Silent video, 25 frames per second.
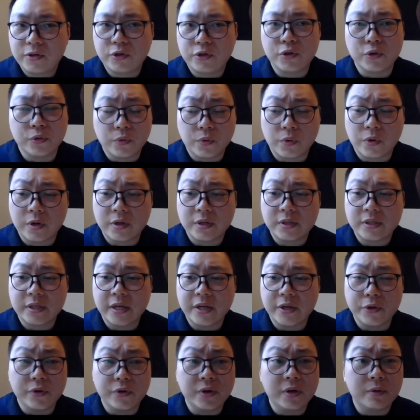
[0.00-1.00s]

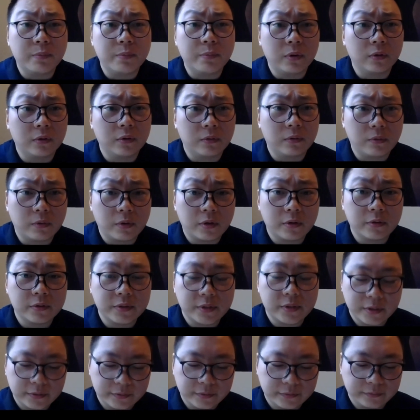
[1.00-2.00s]
unipolar world
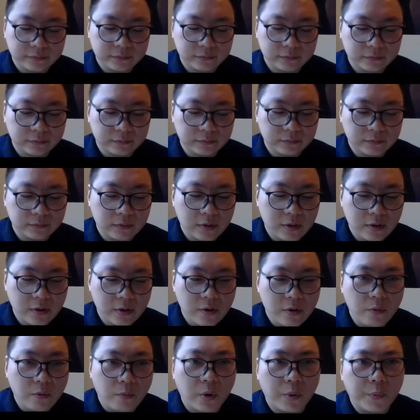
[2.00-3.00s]

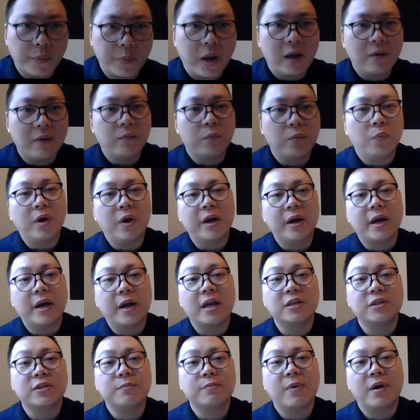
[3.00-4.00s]
where we have one
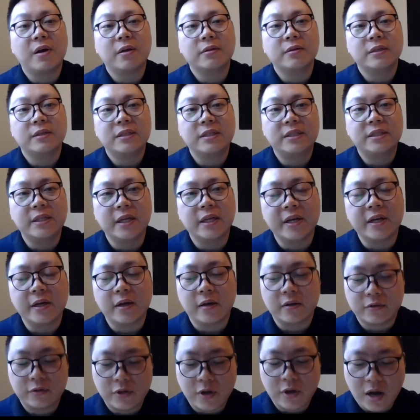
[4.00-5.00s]
hegemon sitting
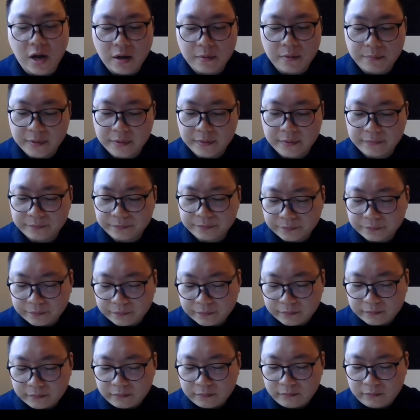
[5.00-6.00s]
on top.
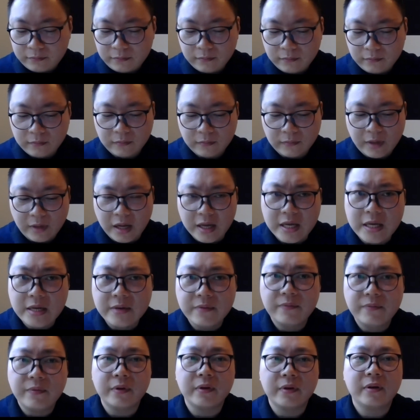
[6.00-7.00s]

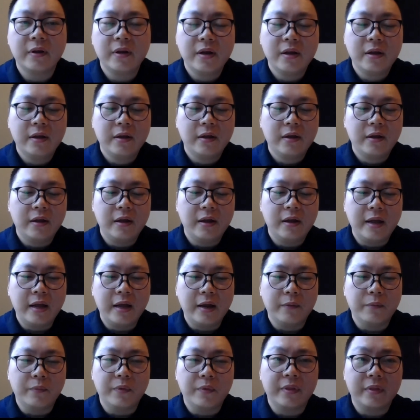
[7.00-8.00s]

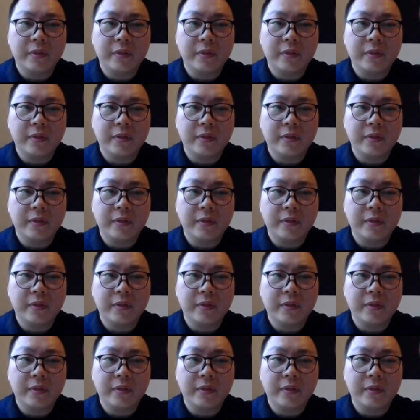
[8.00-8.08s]
And